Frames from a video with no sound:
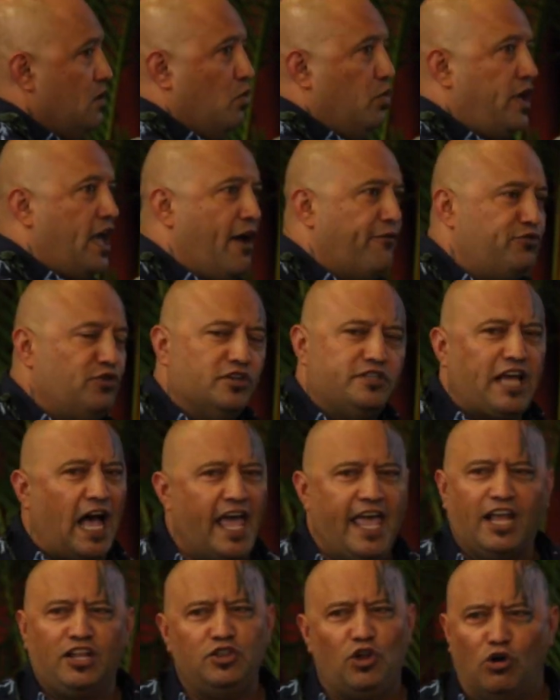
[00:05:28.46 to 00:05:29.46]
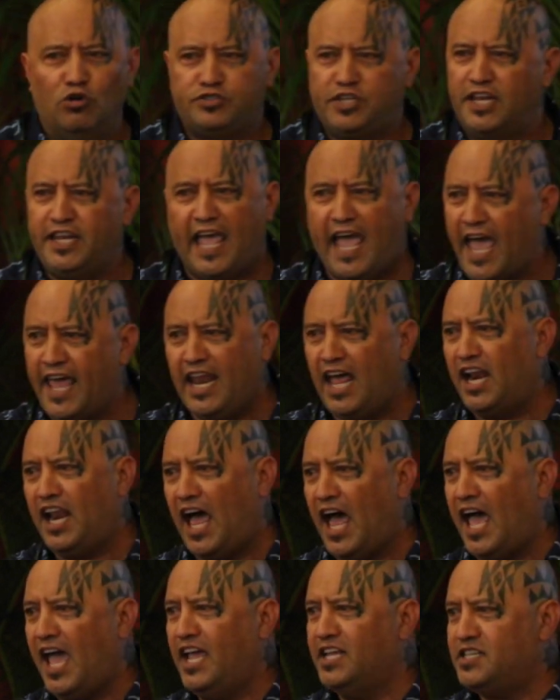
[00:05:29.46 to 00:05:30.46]
We have to diagnose and
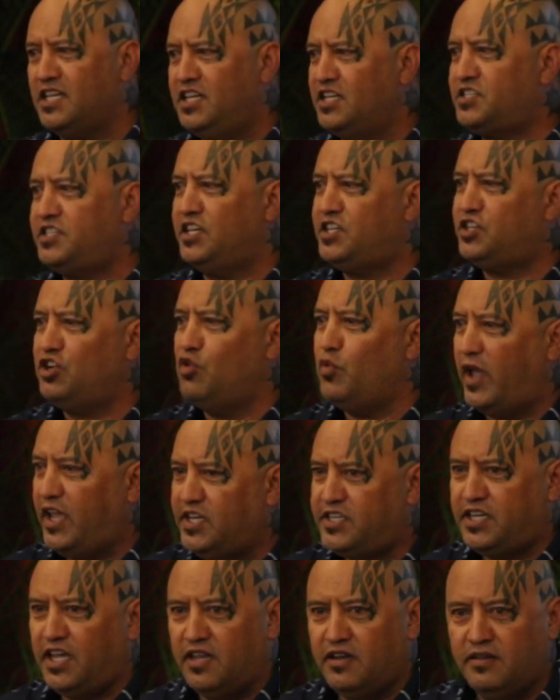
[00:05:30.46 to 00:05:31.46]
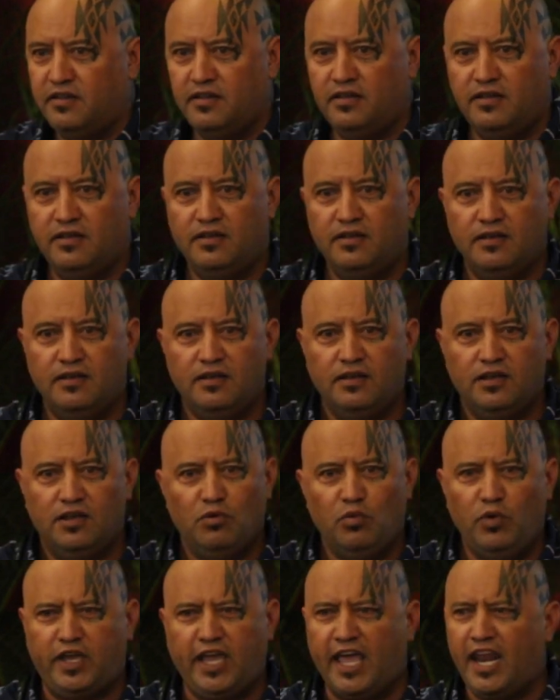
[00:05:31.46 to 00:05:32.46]
analyze the situation.
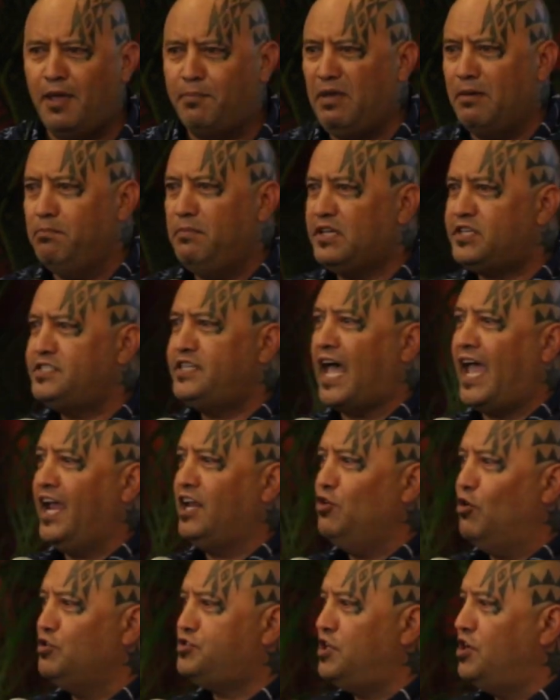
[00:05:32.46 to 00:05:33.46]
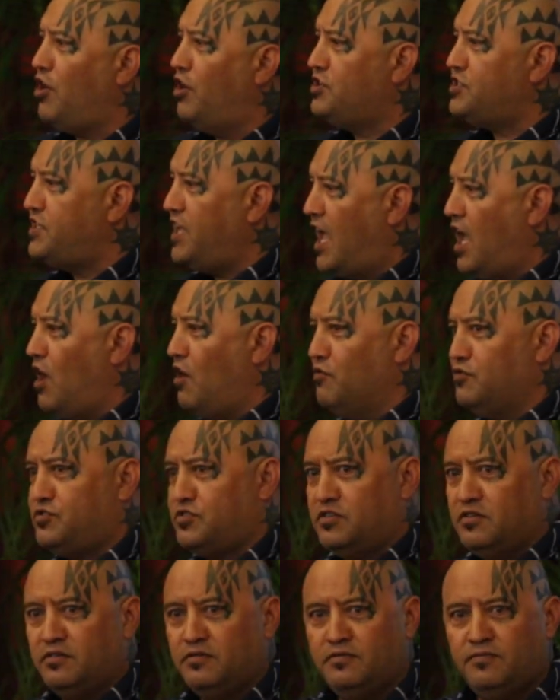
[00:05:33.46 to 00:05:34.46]
We cannot be misdiagnosing
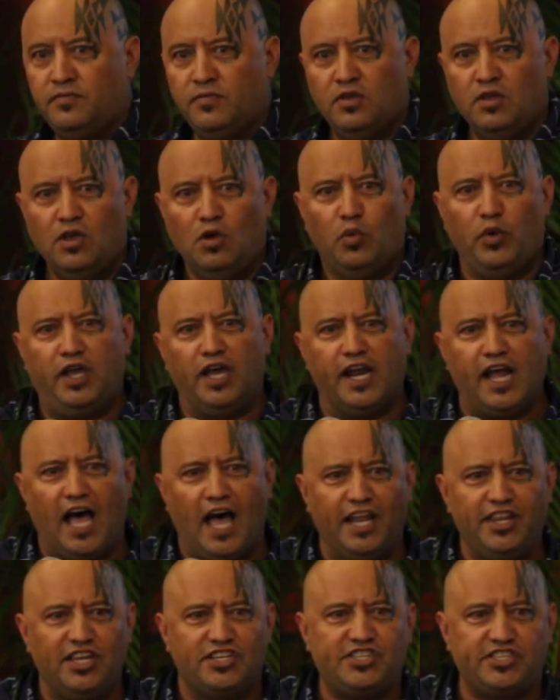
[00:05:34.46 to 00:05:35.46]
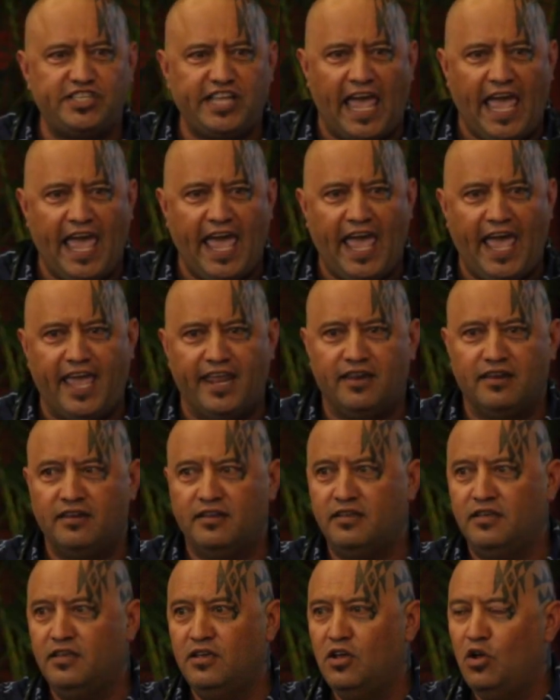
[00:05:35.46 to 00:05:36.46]
ourselves. We gotta
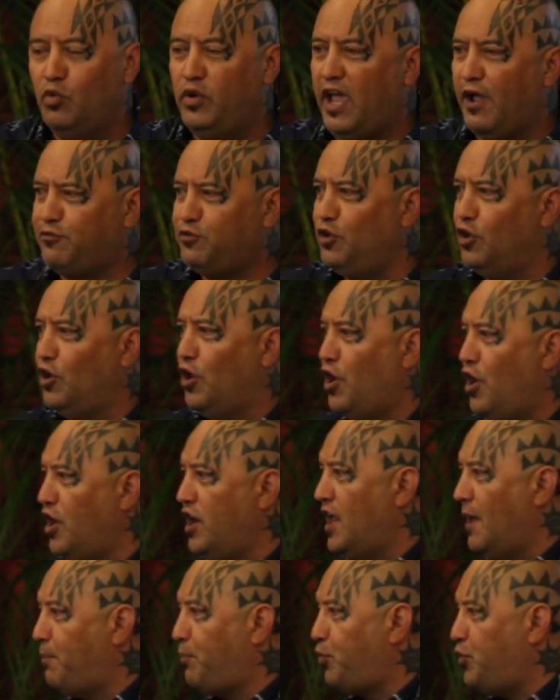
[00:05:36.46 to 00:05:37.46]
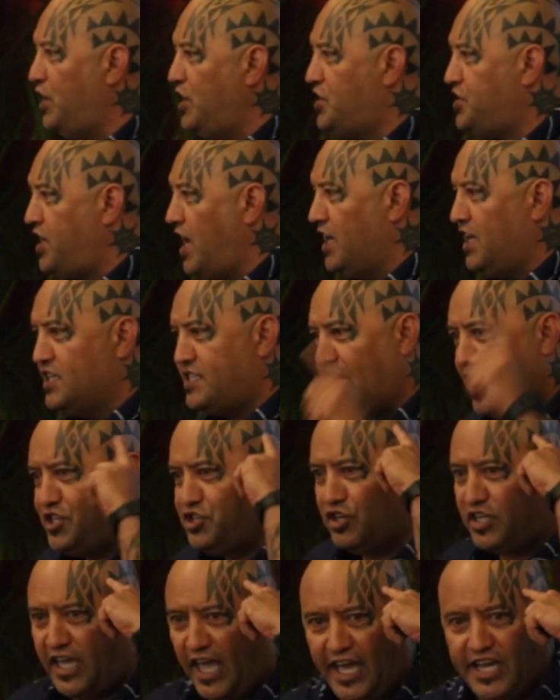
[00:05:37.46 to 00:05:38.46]
understand. We have to learn, appreciate this
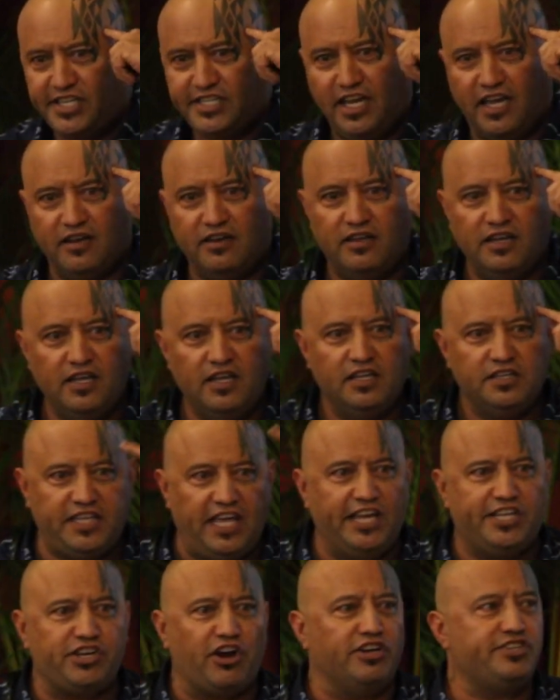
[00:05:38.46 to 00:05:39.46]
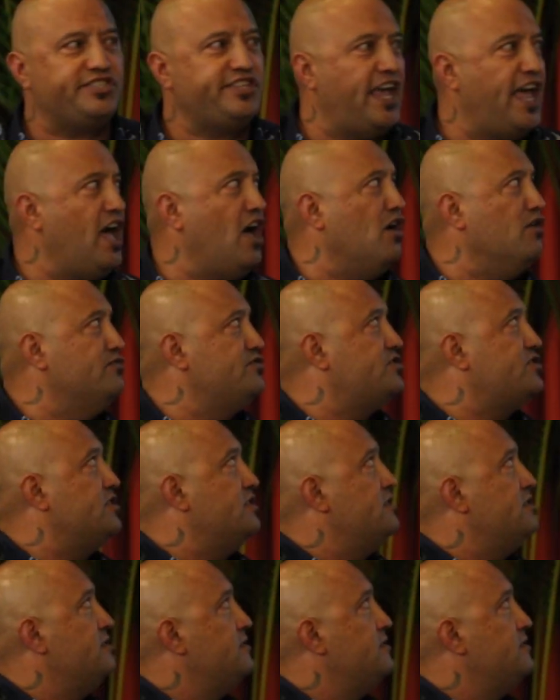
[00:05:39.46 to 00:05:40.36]
education, teach ourselves.